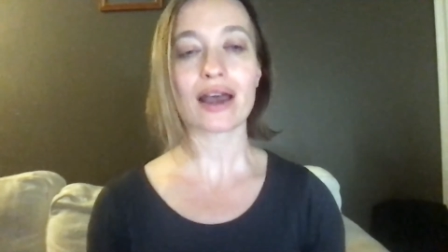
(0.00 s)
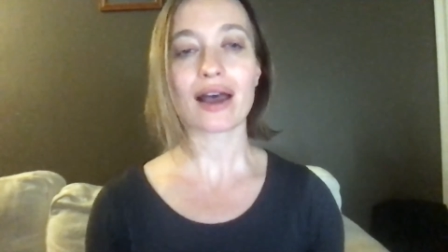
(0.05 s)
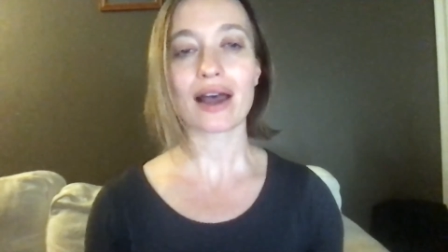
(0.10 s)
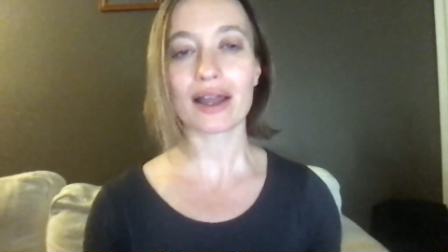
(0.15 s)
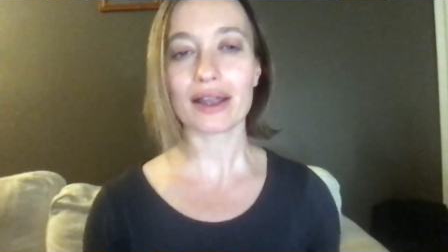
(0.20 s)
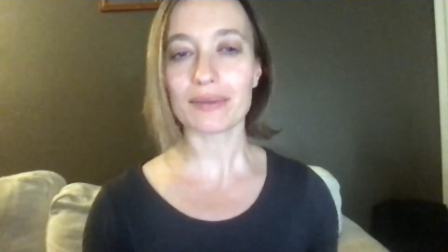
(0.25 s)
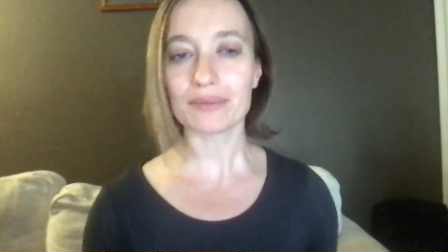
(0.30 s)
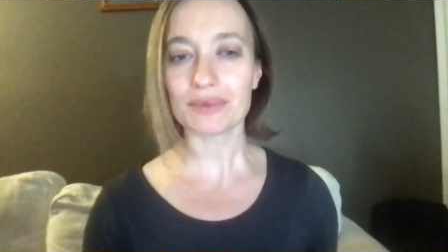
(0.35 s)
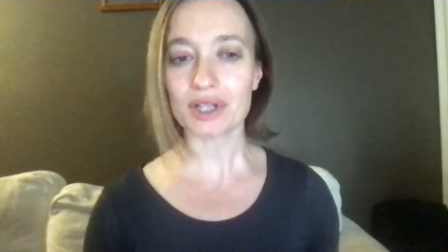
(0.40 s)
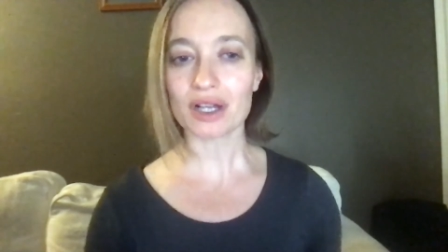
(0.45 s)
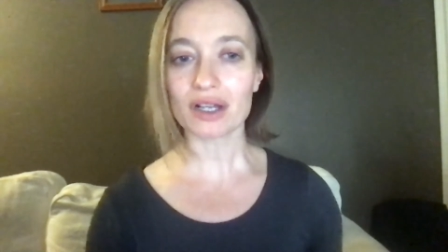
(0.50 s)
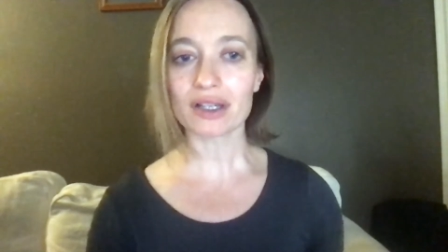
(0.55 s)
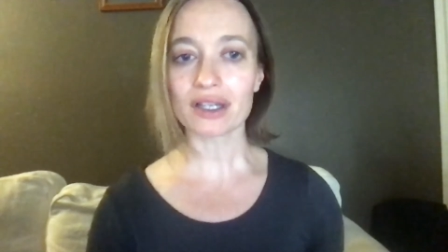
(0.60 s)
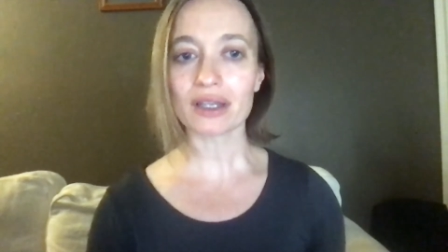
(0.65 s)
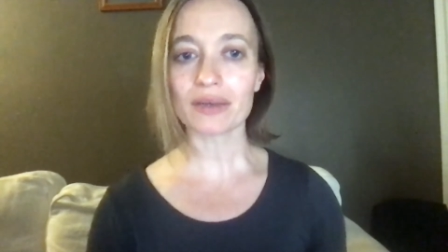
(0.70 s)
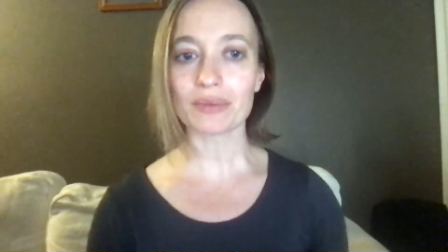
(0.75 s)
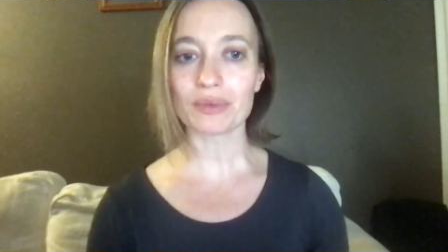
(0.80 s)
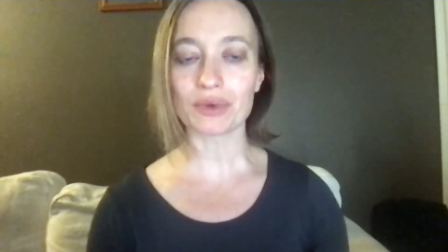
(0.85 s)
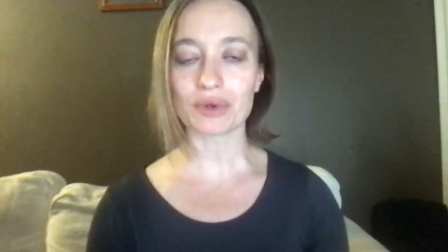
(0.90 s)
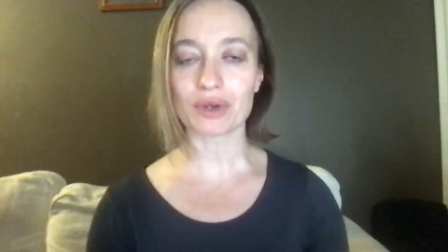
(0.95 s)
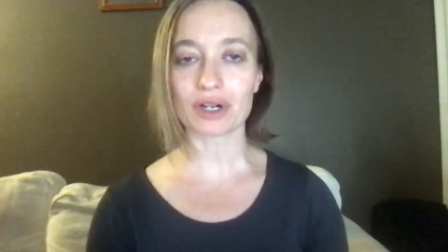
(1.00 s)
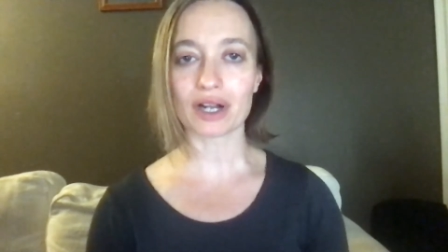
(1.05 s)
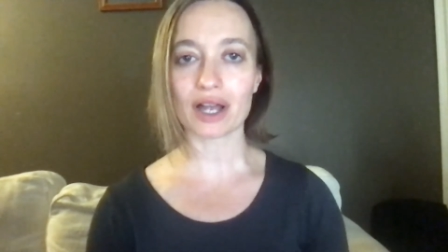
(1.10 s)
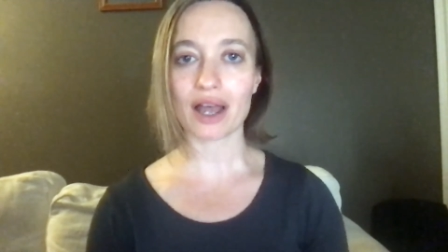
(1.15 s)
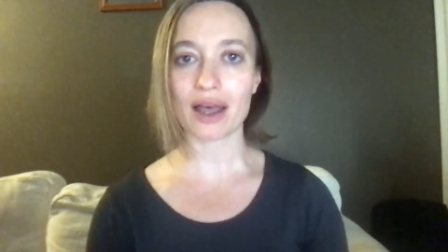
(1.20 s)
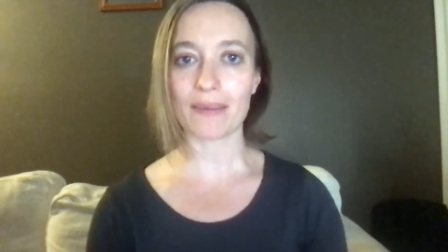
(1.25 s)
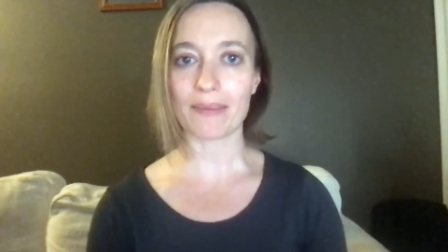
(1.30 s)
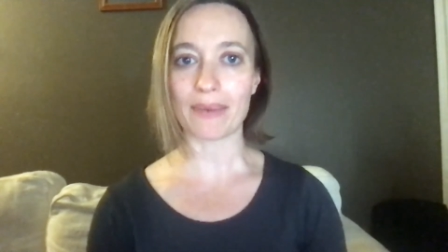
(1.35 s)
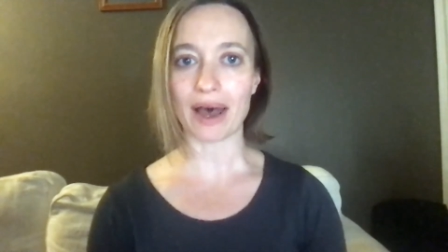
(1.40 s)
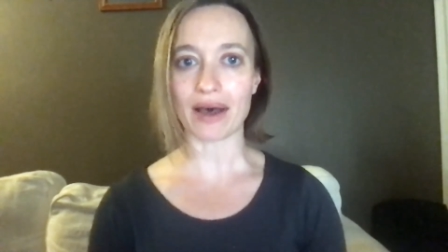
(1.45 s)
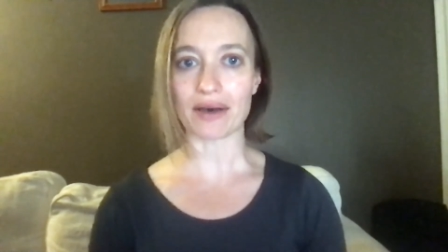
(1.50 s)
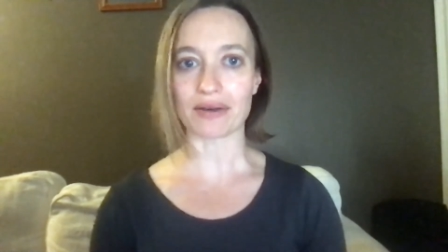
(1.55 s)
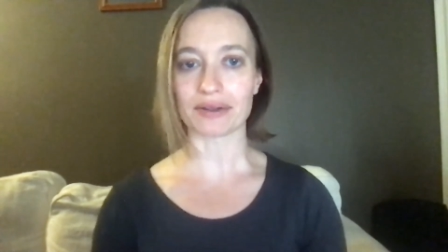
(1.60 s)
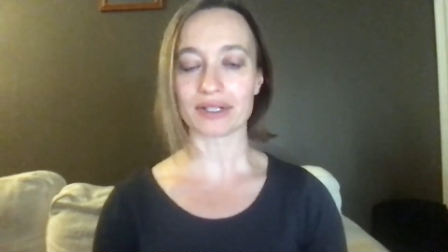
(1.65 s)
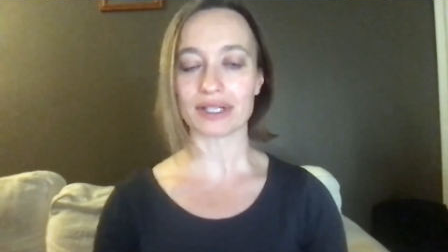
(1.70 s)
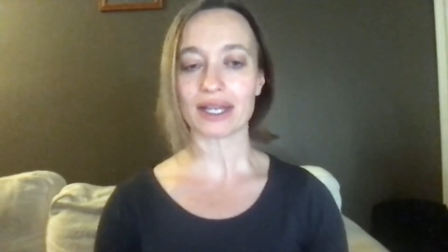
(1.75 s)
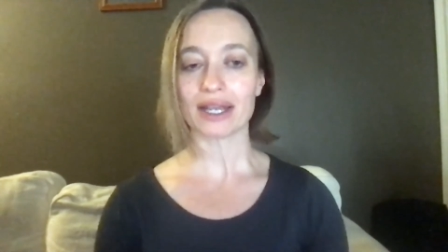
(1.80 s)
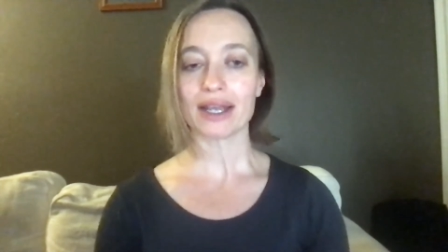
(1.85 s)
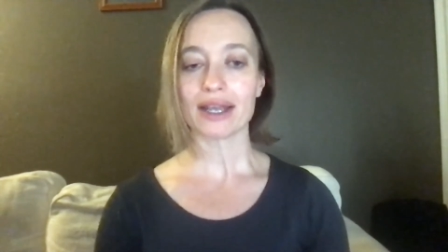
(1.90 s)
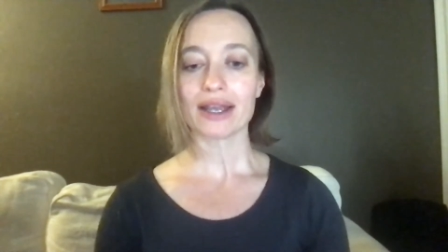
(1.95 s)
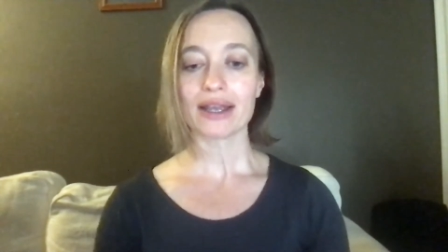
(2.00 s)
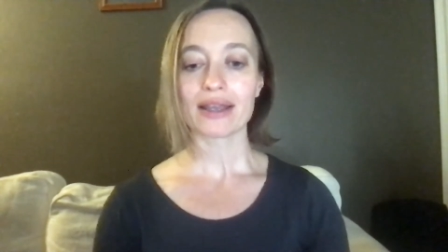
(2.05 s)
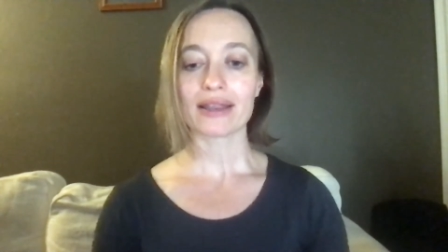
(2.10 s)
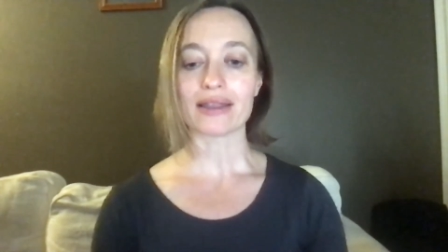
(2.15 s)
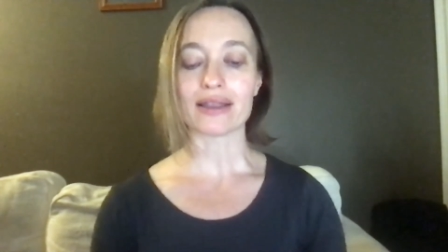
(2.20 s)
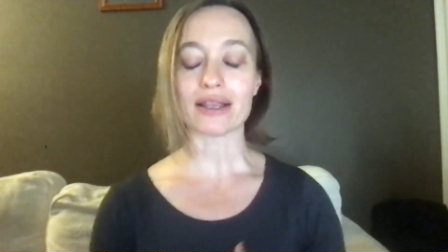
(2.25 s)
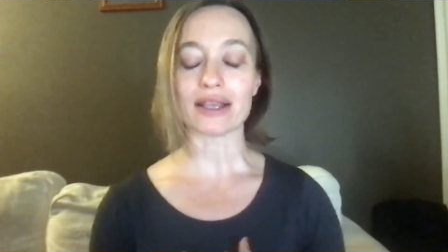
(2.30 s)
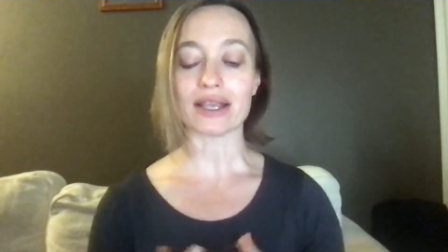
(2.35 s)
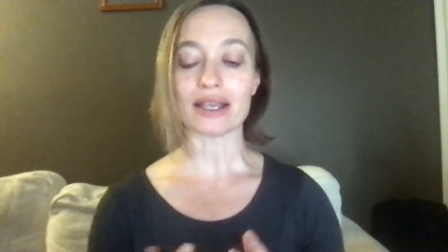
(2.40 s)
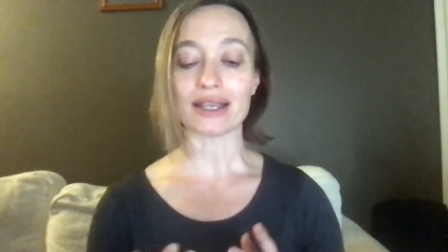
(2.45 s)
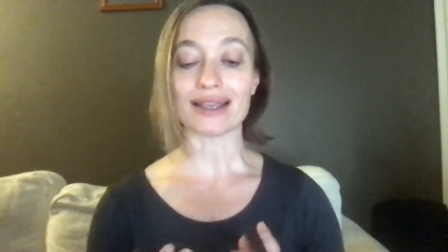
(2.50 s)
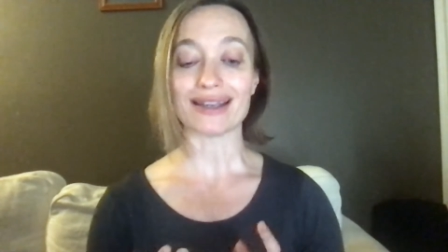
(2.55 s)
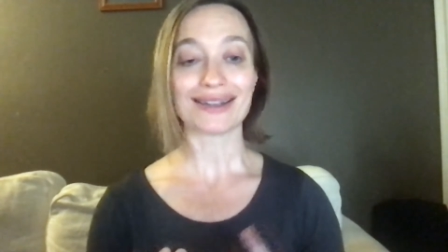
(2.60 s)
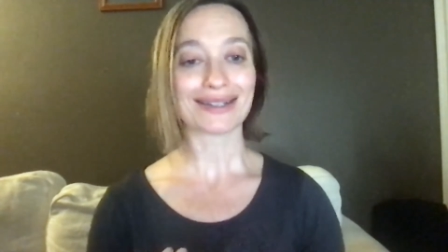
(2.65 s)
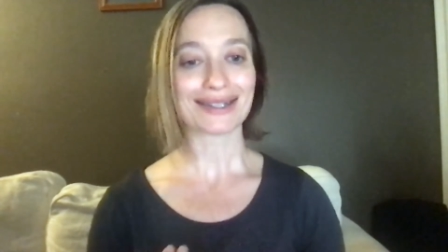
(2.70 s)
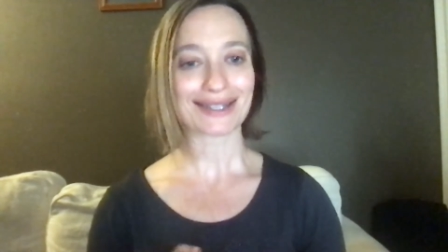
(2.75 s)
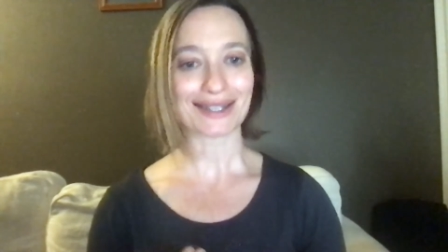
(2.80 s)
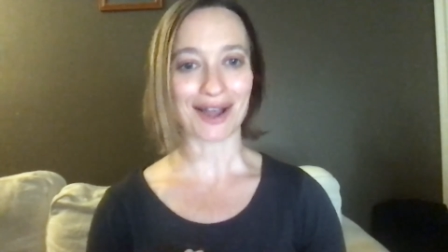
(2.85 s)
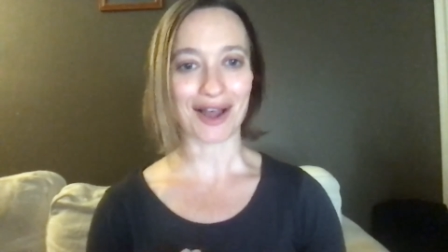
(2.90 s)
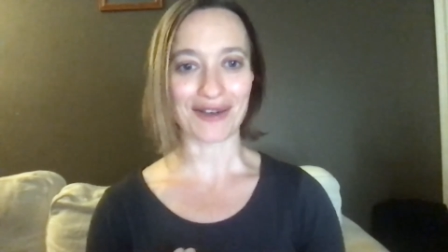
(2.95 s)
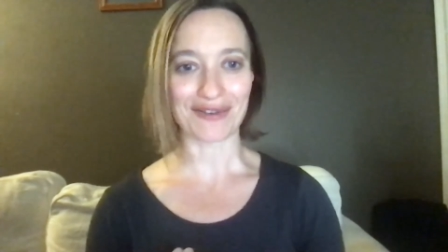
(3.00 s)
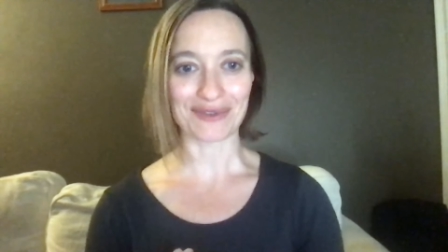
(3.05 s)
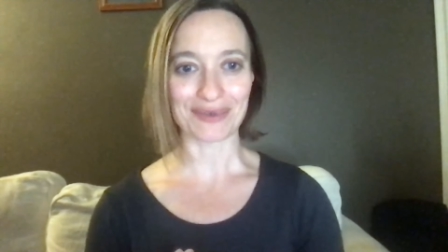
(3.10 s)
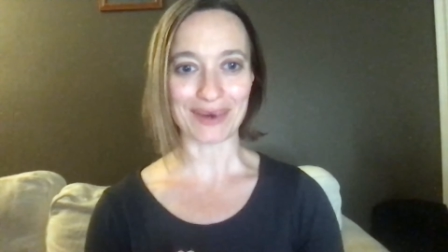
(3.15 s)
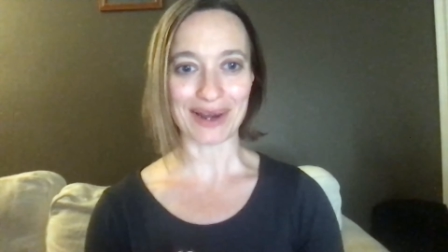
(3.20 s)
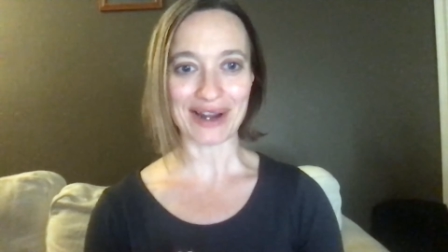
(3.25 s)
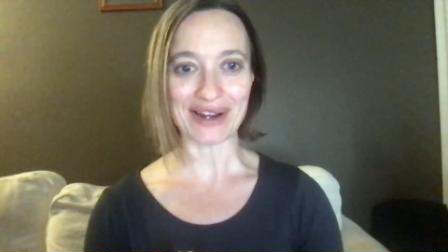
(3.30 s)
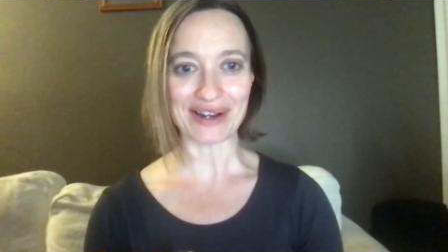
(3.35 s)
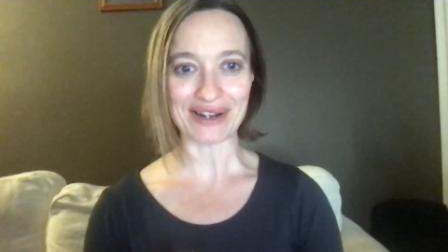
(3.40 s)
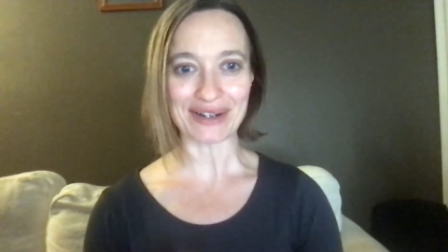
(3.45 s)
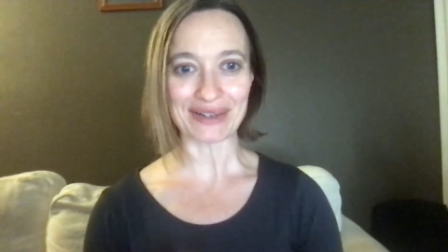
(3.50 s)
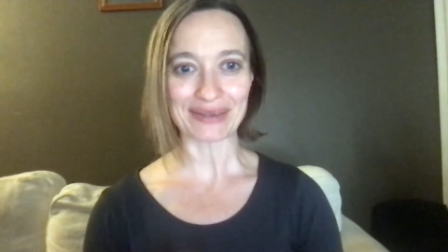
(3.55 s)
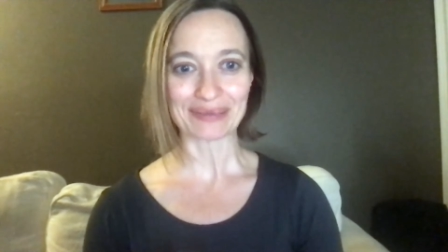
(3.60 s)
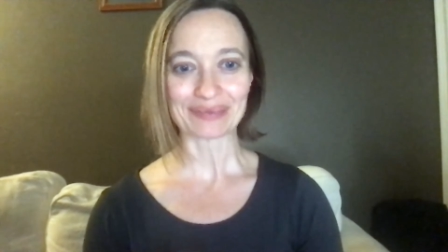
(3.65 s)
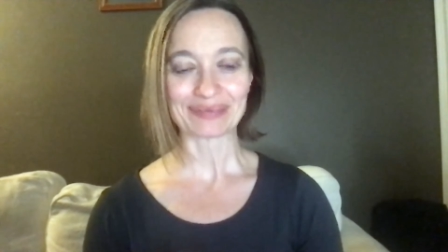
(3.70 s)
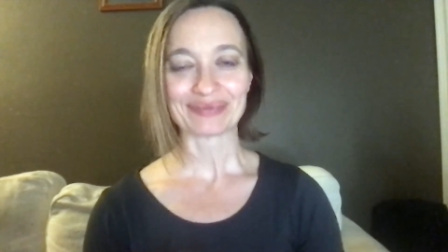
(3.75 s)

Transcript: I am talking more about the software